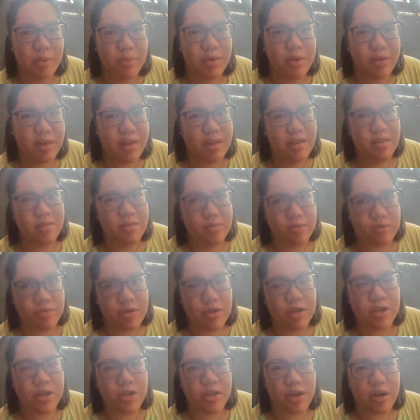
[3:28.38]
in
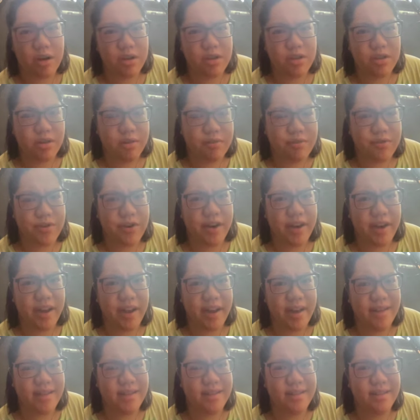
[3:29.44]
Russia are suffering,
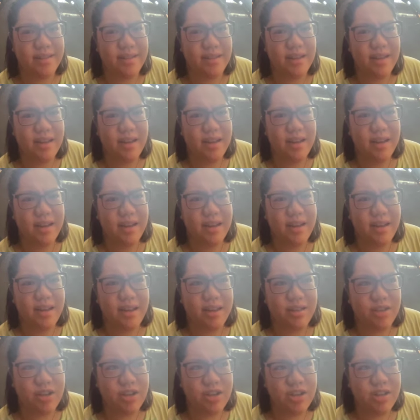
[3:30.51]
and
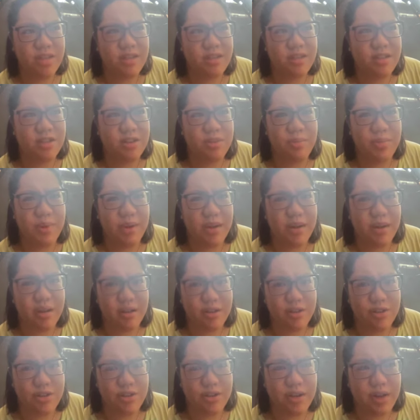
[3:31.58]
Russia is such a big
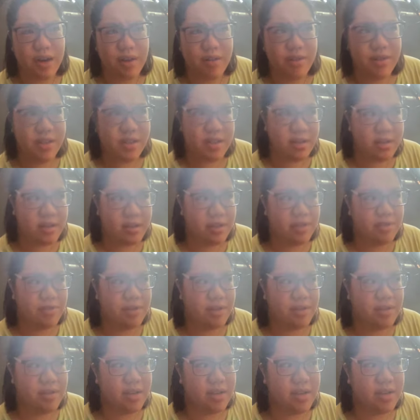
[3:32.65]
country. I recently
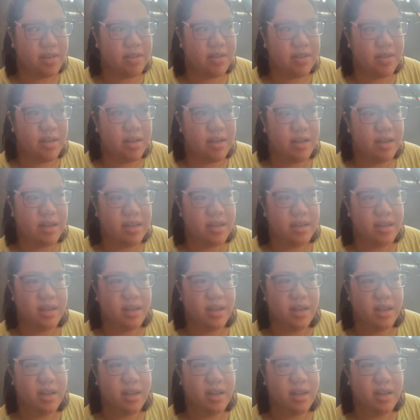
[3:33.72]
found out that,